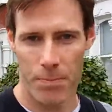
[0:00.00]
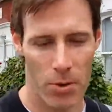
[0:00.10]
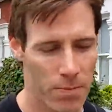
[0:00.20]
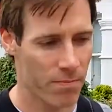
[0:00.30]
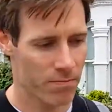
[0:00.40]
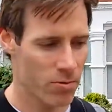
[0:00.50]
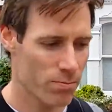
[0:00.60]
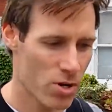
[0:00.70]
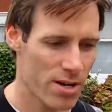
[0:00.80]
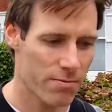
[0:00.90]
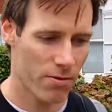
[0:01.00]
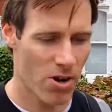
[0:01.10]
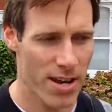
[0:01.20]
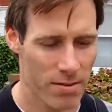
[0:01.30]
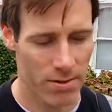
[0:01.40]
But Monday to
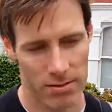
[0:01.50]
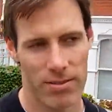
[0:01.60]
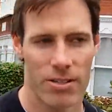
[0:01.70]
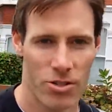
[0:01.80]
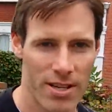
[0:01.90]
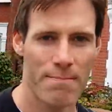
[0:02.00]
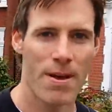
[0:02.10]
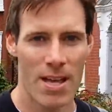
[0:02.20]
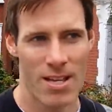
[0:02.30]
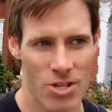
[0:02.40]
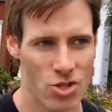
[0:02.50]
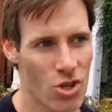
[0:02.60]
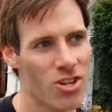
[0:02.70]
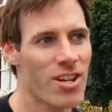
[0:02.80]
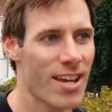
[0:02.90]
Friday, well, I should say
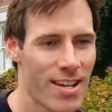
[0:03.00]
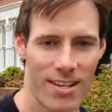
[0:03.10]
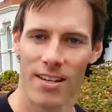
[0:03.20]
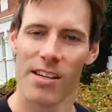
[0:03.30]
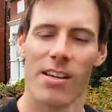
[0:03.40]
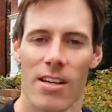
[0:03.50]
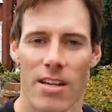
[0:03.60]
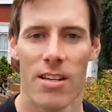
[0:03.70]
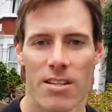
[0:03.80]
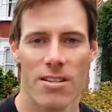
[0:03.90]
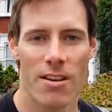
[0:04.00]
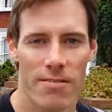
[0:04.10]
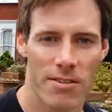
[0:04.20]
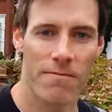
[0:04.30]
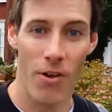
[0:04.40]
Sunday to,
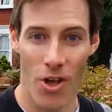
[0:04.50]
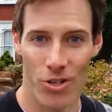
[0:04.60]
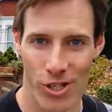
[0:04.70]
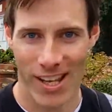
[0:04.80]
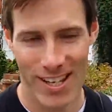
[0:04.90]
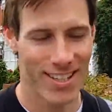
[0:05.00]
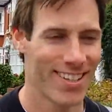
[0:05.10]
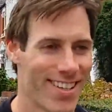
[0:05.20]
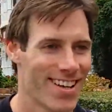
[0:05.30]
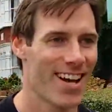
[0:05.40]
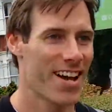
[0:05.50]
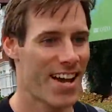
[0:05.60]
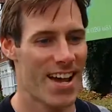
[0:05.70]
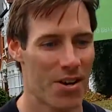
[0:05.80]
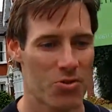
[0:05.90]
to Thursday, I,
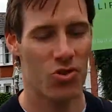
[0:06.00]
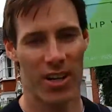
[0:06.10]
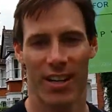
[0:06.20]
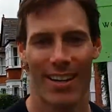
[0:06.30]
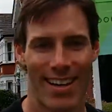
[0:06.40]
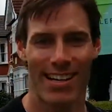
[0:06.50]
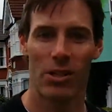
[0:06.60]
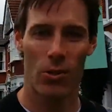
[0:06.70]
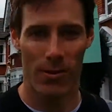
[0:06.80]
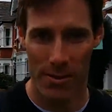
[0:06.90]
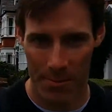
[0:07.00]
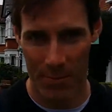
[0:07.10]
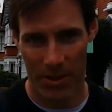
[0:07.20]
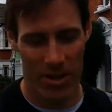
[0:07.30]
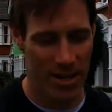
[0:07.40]
uh, I don't drink at all.
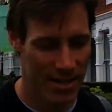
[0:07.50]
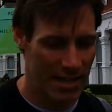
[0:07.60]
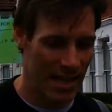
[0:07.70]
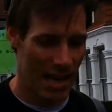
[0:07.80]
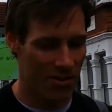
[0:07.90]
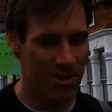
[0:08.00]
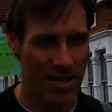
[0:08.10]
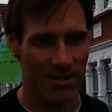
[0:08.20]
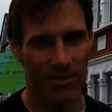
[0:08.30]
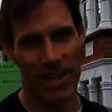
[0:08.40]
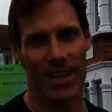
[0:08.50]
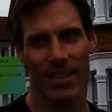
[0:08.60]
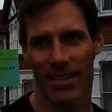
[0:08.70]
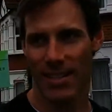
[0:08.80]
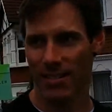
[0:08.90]
All right, I don't need to
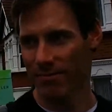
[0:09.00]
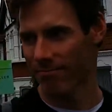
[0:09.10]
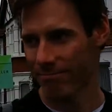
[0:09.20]
relax.